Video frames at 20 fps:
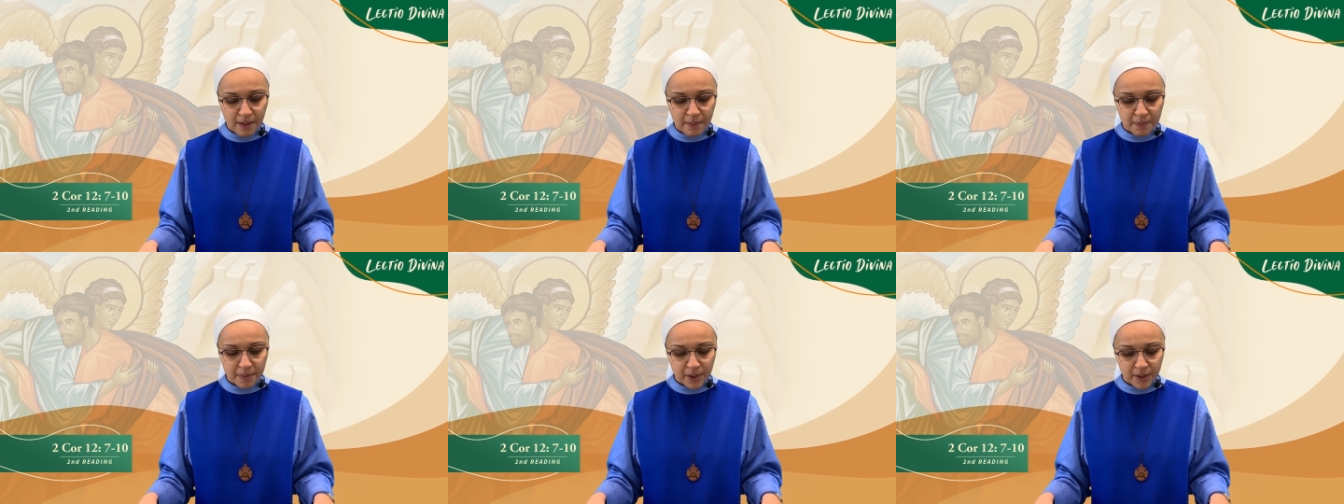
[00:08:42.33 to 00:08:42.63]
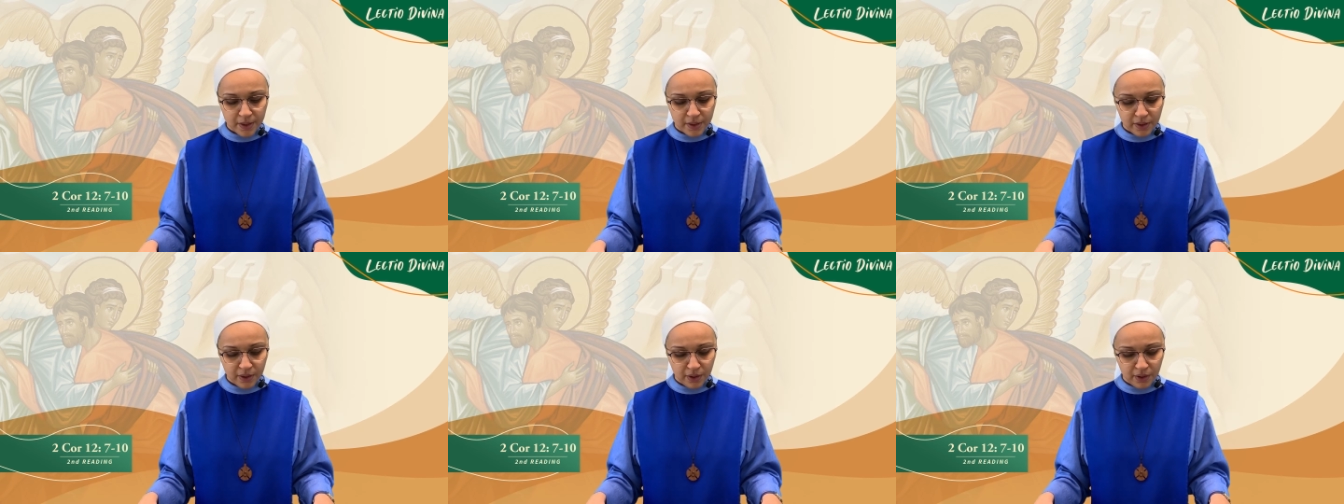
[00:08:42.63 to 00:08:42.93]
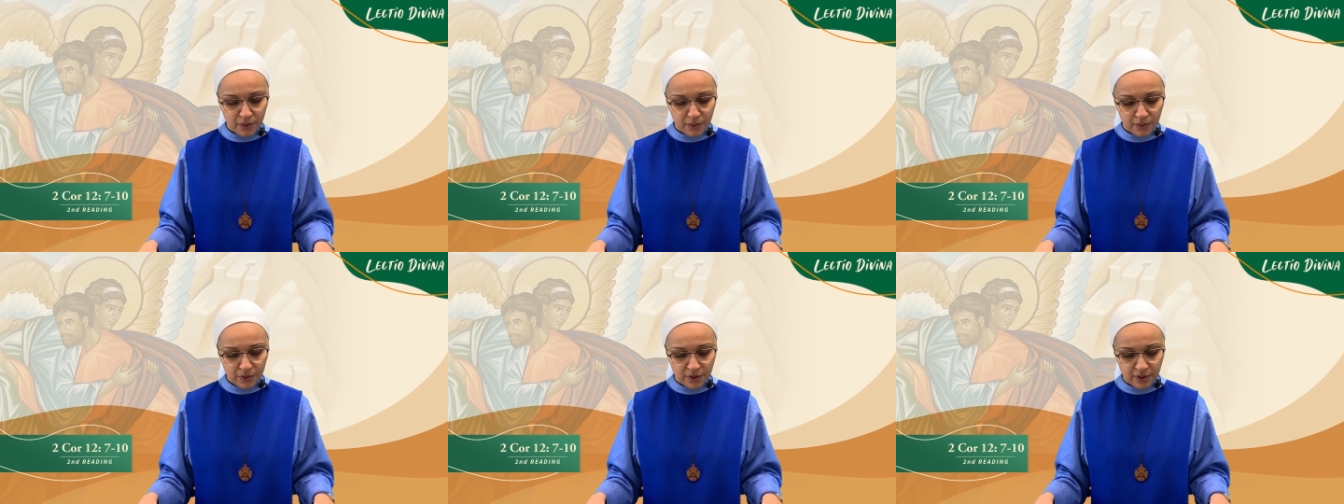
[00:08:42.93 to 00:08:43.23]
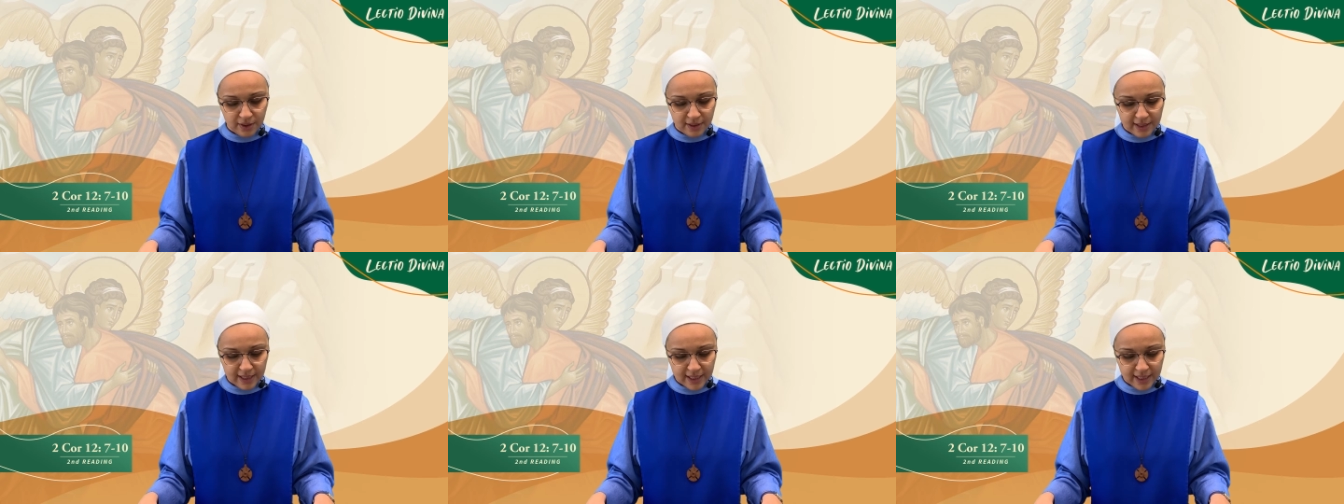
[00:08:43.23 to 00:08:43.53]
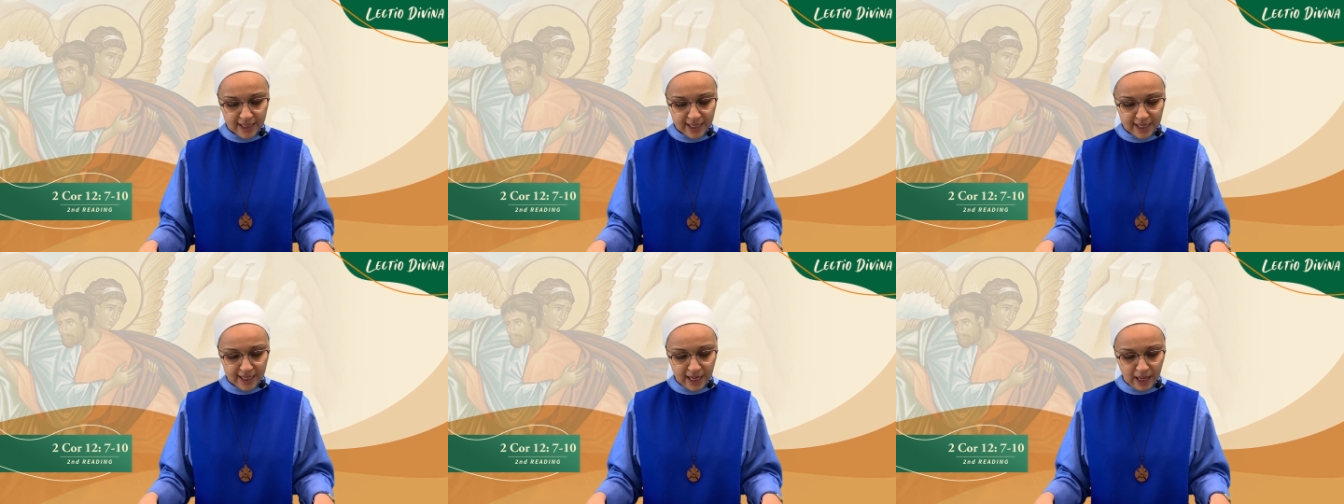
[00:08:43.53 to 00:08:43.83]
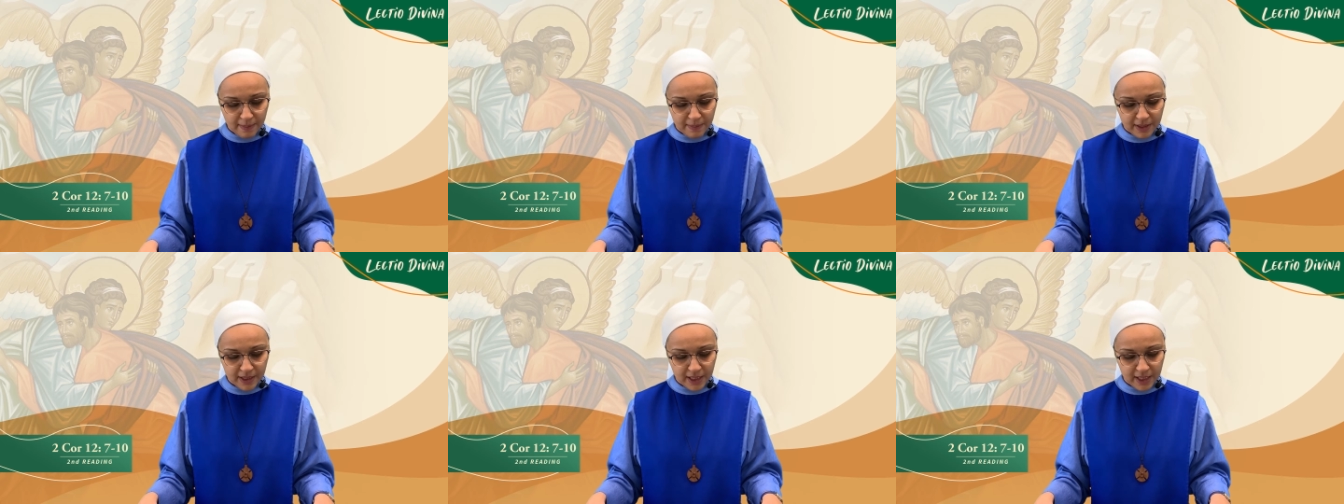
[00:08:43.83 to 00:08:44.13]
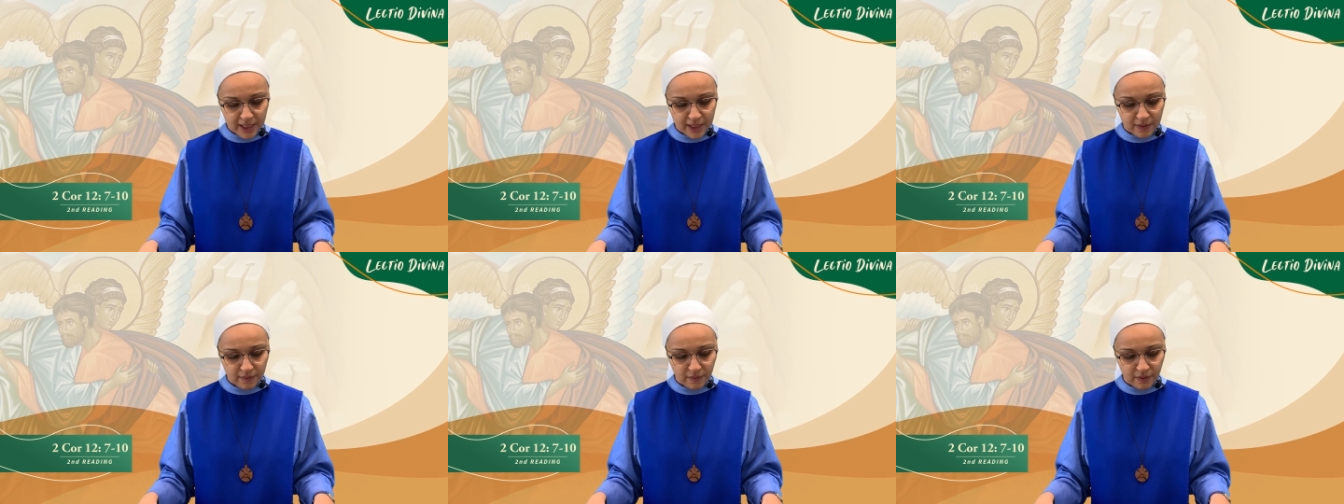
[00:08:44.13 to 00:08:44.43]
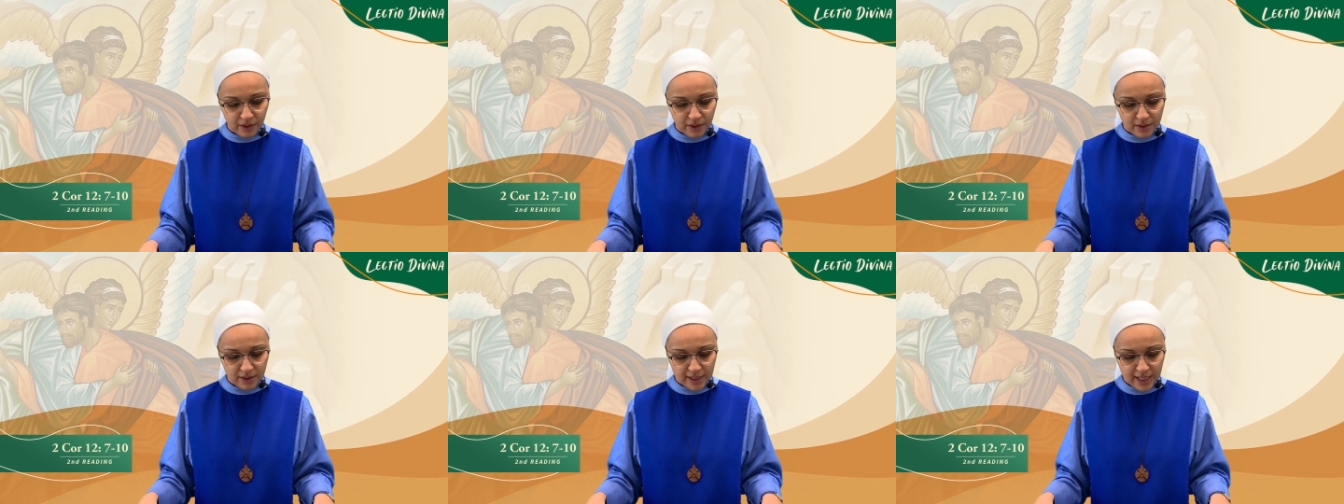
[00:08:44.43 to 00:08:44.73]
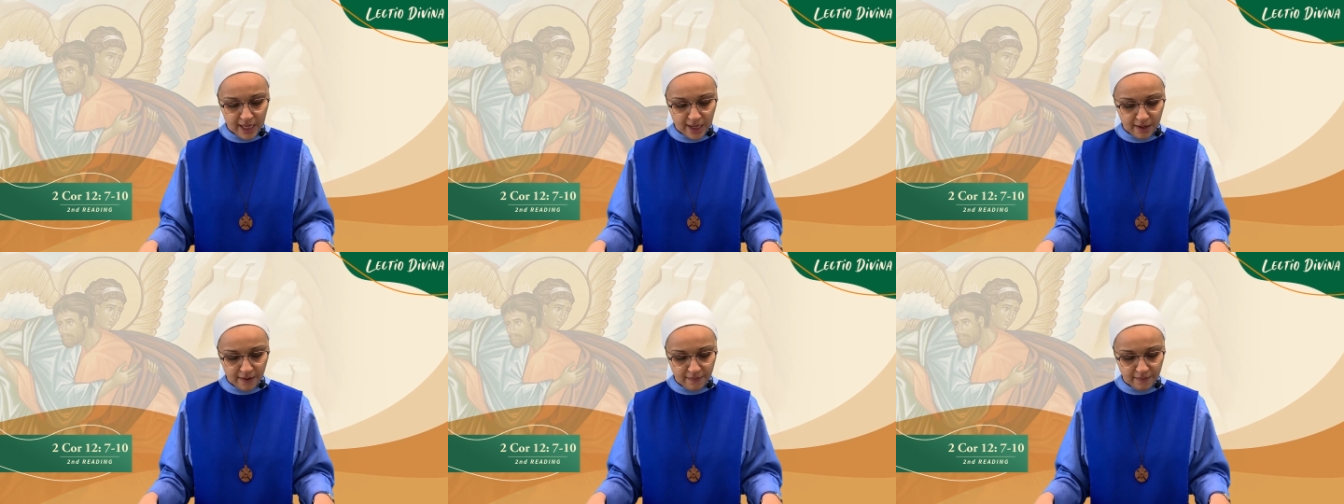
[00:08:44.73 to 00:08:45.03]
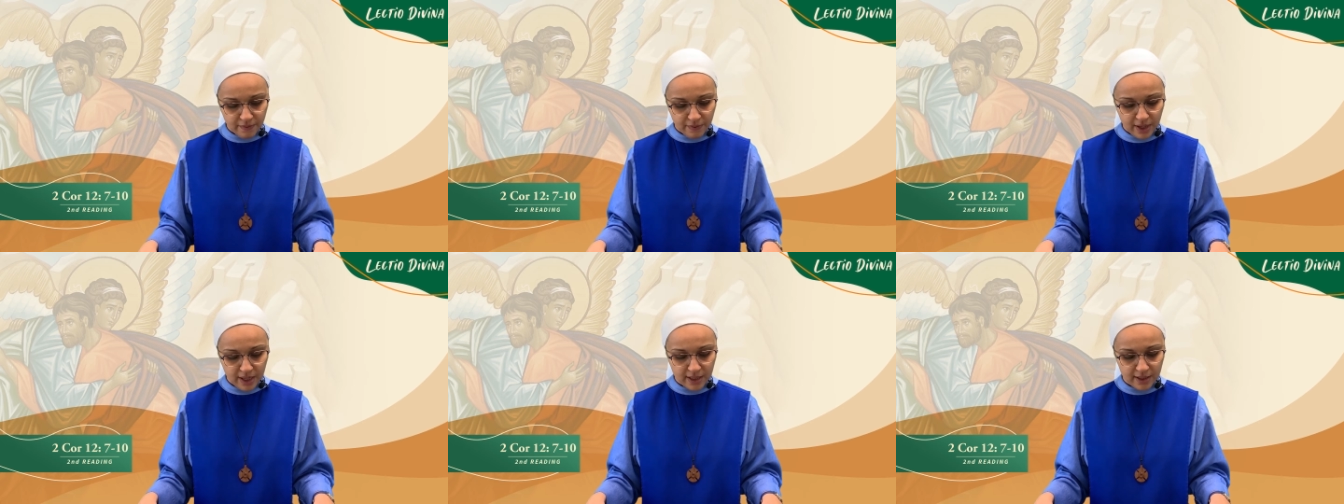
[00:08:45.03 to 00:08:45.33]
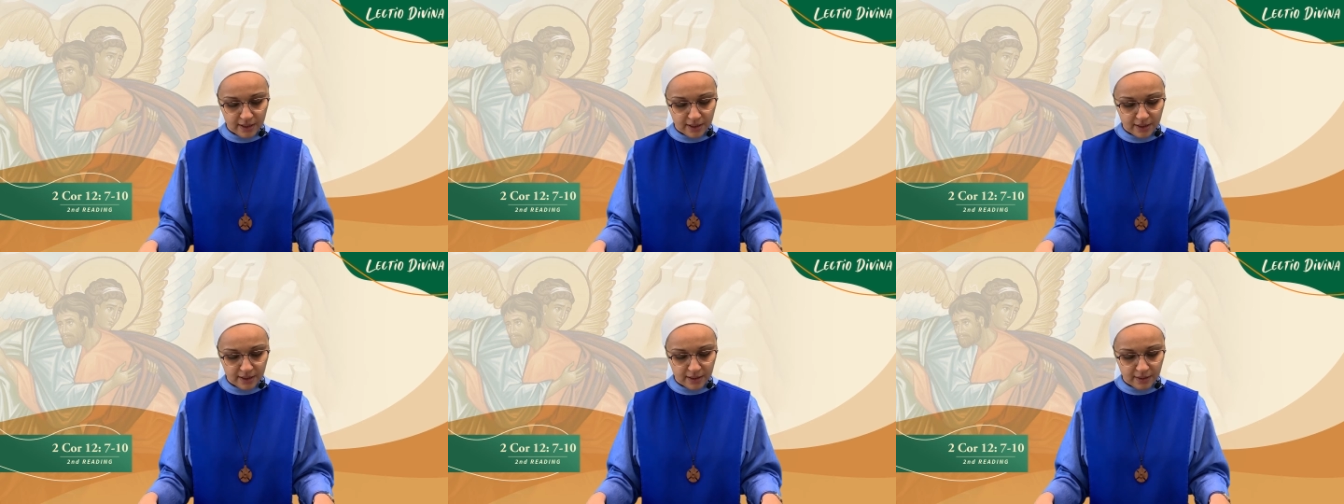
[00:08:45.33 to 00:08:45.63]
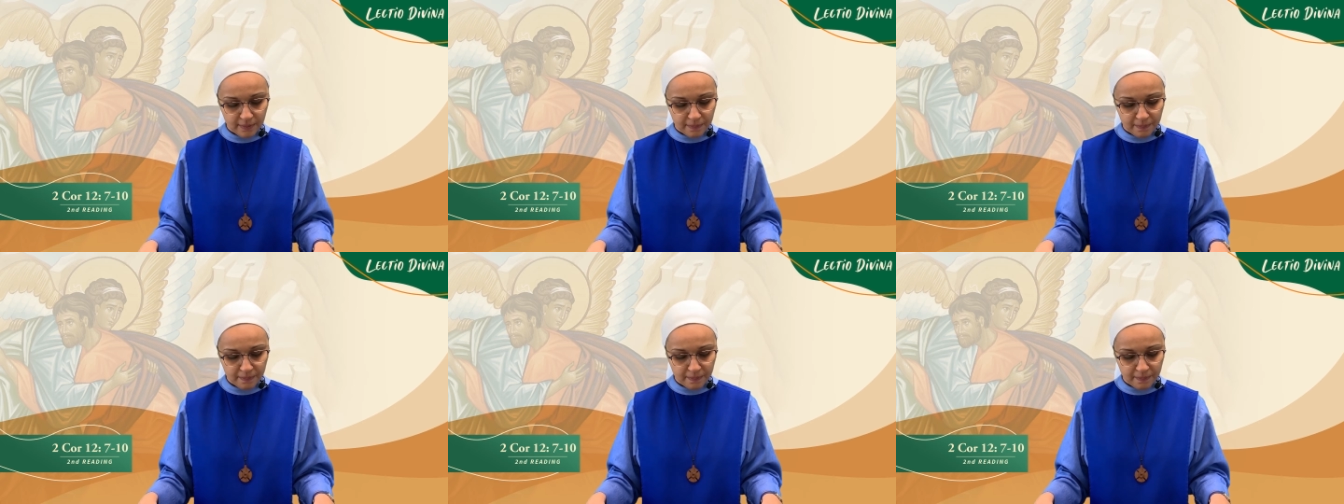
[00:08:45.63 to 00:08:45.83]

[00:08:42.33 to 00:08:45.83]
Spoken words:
persecutions, and calamities for the sake of Christ.